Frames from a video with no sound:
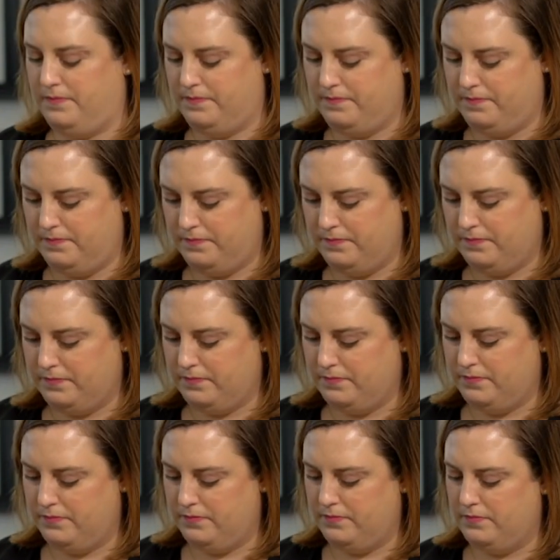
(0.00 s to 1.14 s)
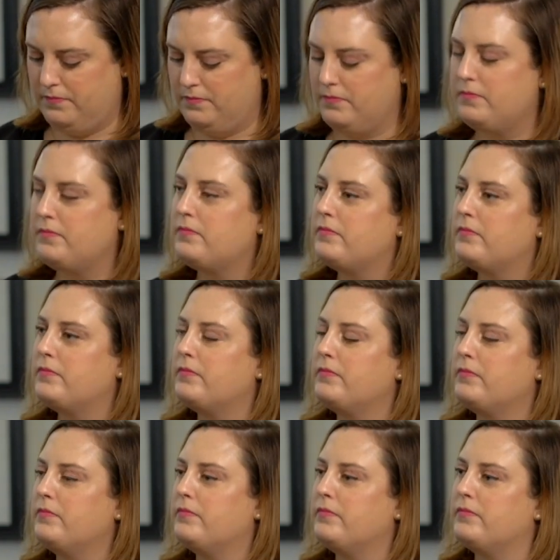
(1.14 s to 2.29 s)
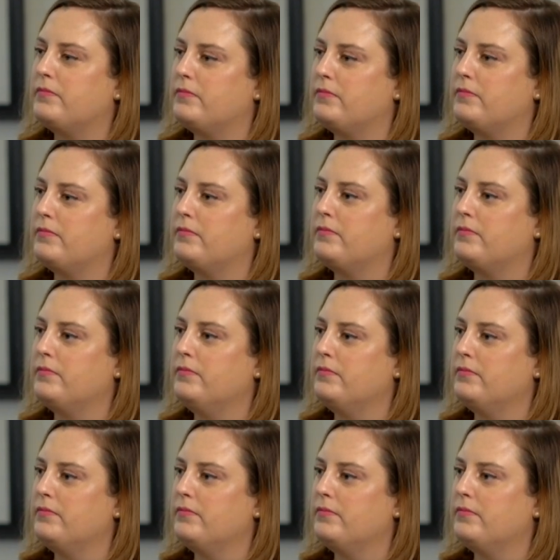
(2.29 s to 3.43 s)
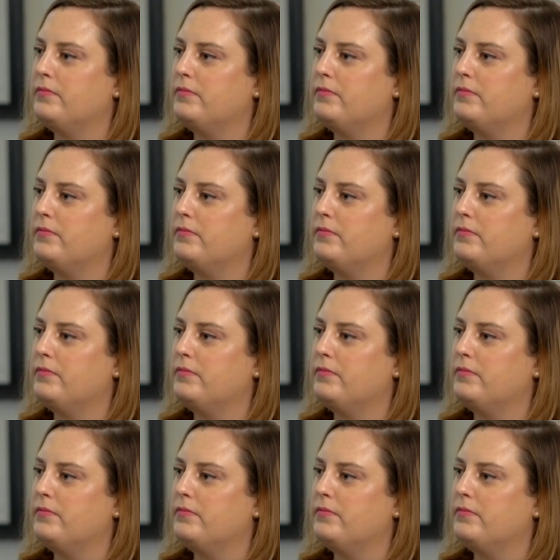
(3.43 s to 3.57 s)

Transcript: No words are spoken by the person on screen.